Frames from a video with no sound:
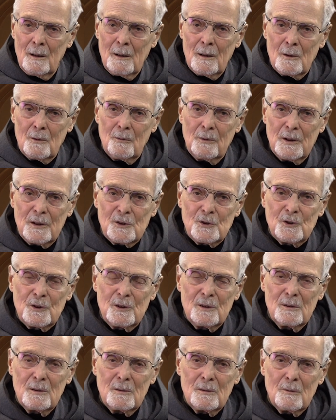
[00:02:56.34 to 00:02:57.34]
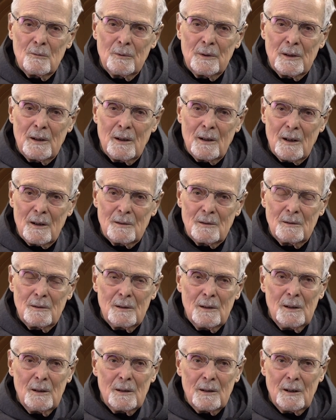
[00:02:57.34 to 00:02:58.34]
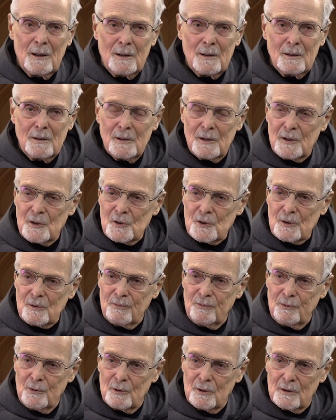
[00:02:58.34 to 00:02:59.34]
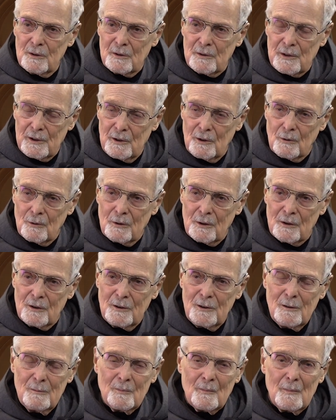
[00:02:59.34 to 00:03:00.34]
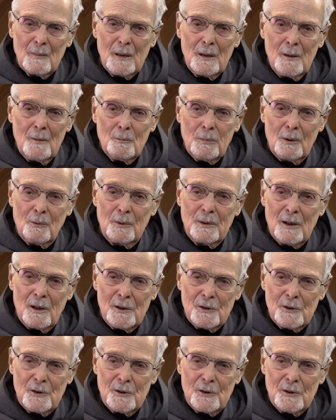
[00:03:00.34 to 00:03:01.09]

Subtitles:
in which we had candidates for the order, but we